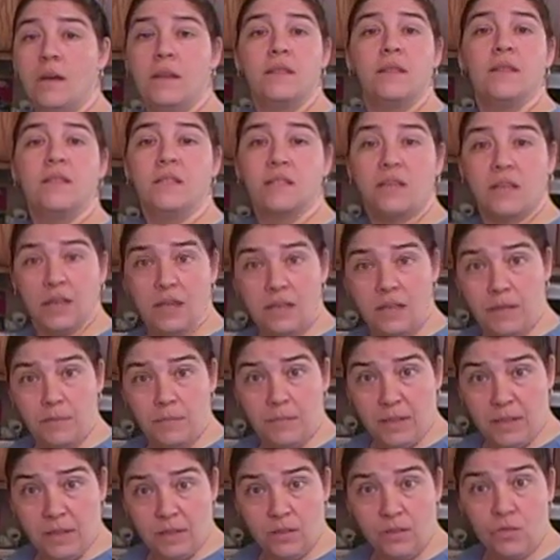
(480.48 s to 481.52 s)
These are kidney
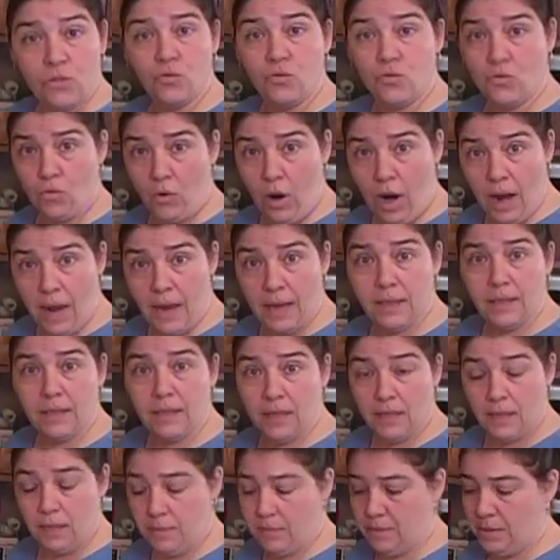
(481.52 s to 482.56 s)
beans, dried
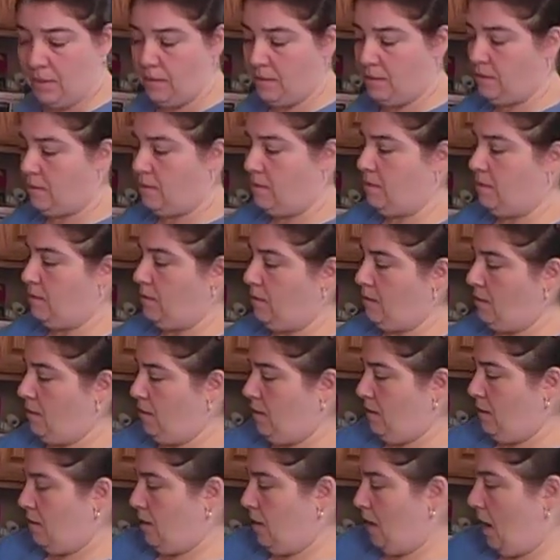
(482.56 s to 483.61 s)
kidney beans.
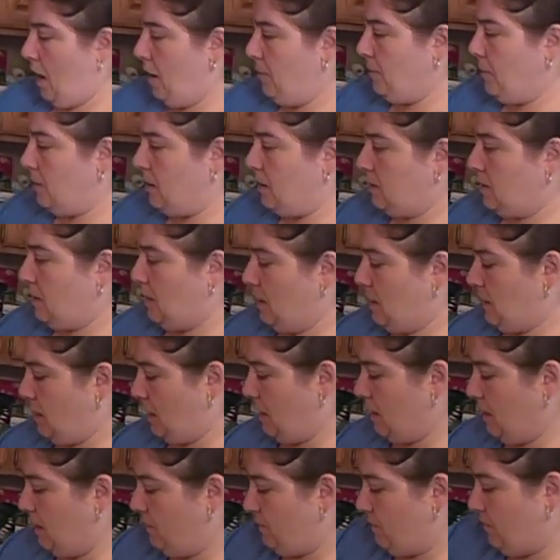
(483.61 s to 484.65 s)
I'm going to take a
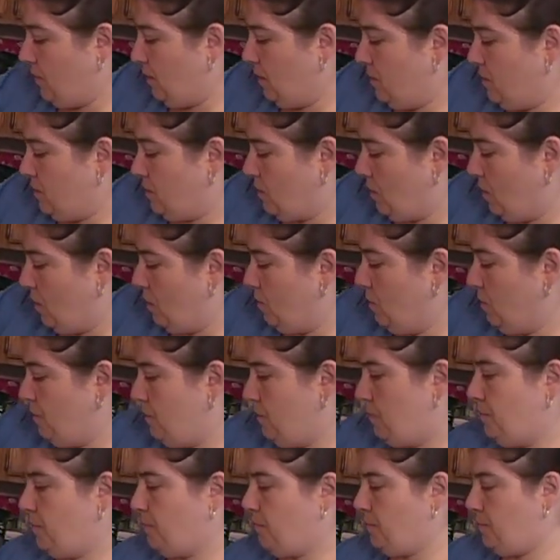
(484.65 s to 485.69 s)
handful or so,
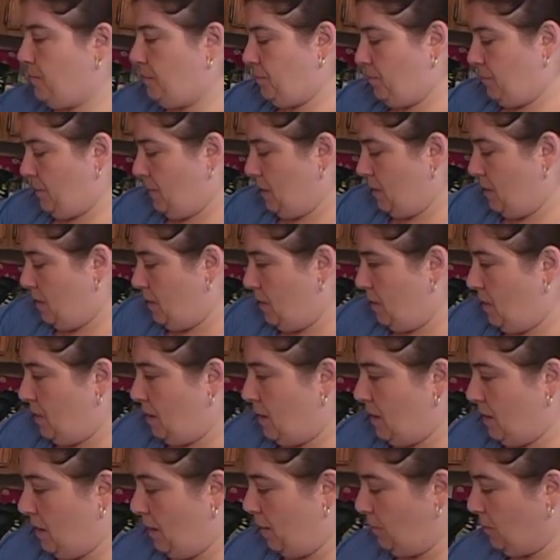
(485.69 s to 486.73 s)

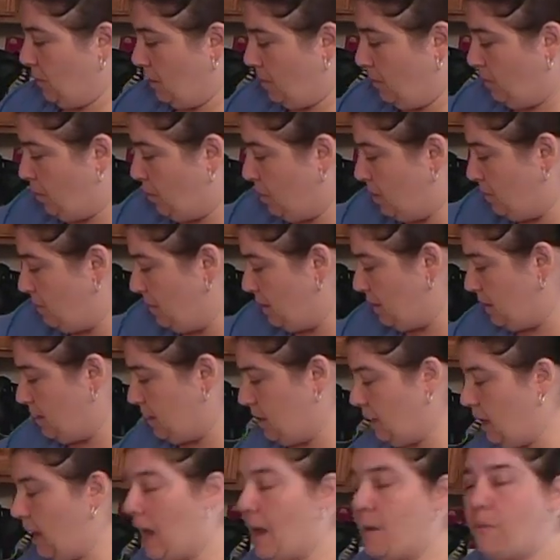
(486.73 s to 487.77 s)
and I'm going to put them in
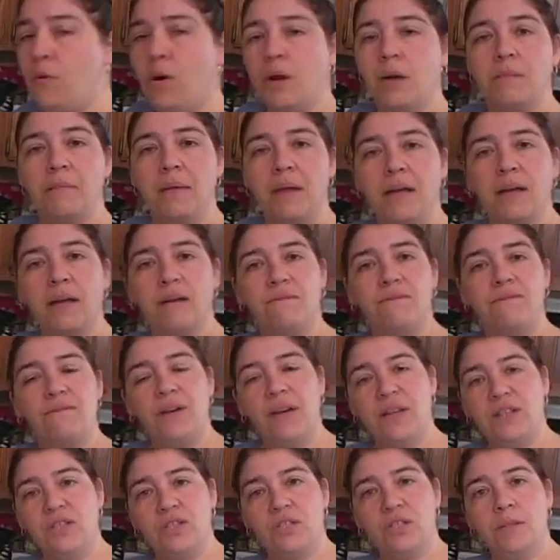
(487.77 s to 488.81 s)
here. I want to make a
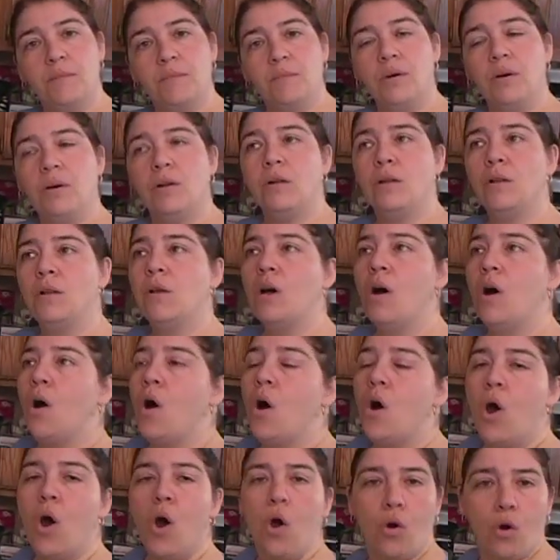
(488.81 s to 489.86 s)
vegetable
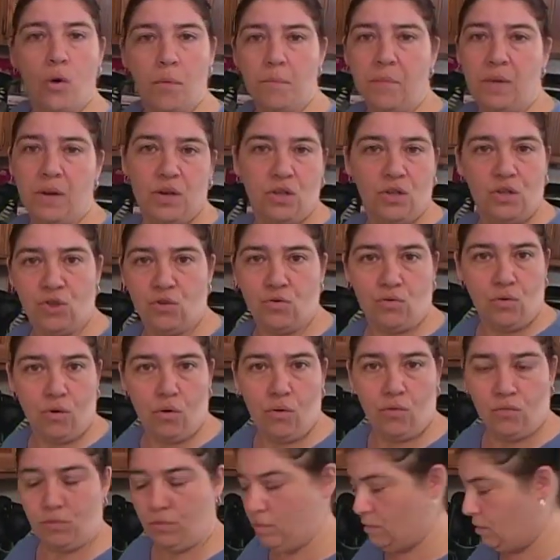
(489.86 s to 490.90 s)
or a
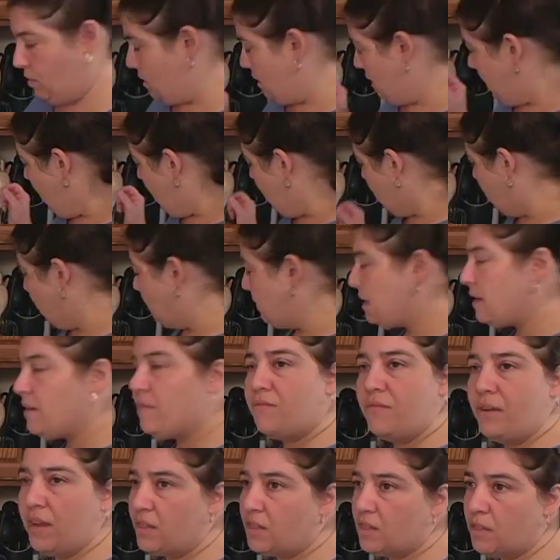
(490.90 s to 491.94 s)
minestrone. To me, a
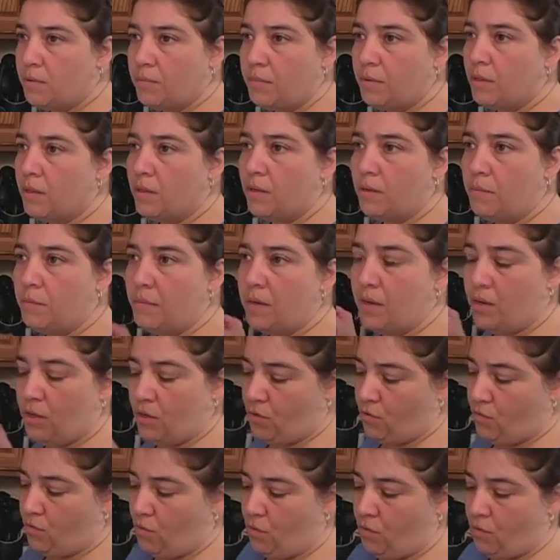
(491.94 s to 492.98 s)
vegetable and a
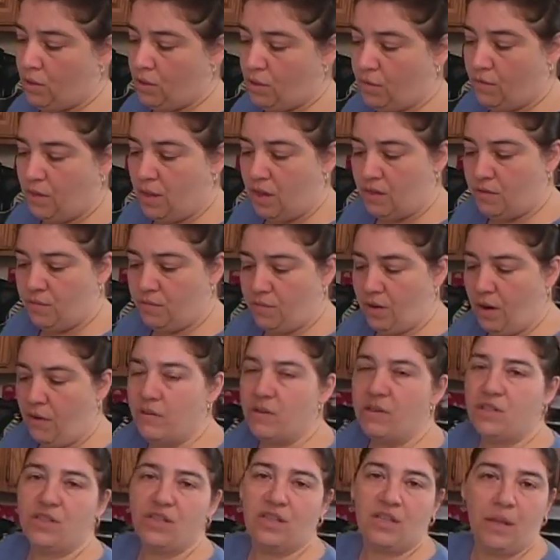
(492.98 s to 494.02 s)
minestrone is
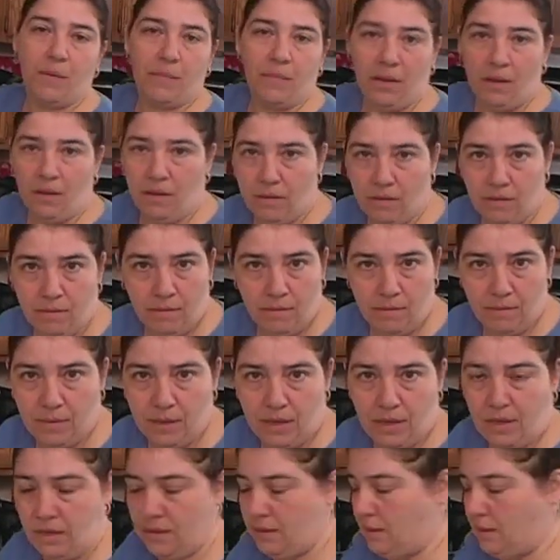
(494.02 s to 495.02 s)
very similar, because